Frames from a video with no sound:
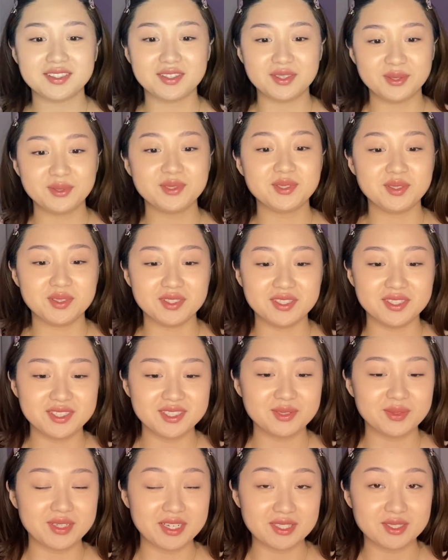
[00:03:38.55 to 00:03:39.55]
those
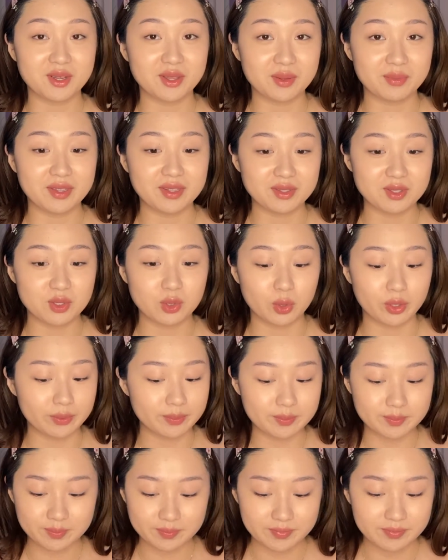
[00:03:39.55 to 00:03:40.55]
glitters when I saw them in
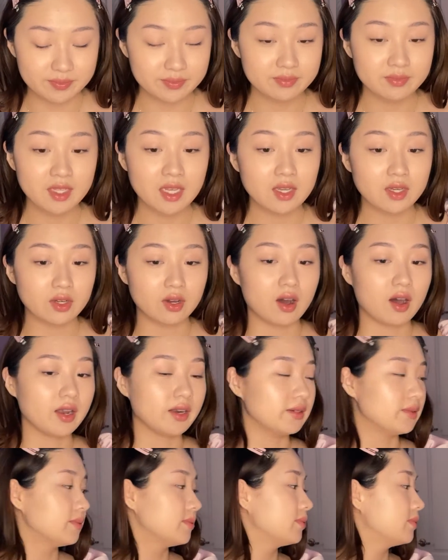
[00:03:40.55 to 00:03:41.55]
store,
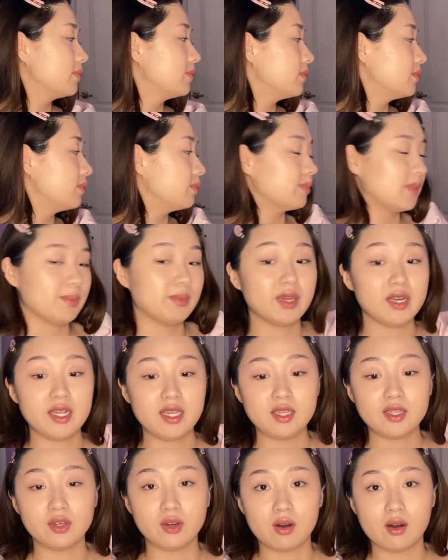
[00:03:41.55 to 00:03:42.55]
gone. My
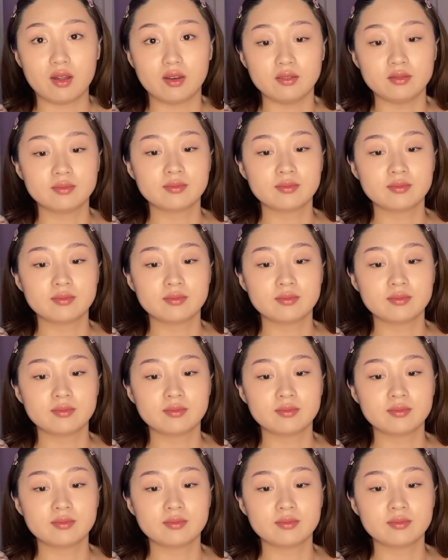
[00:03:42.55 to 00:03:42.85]
money gone.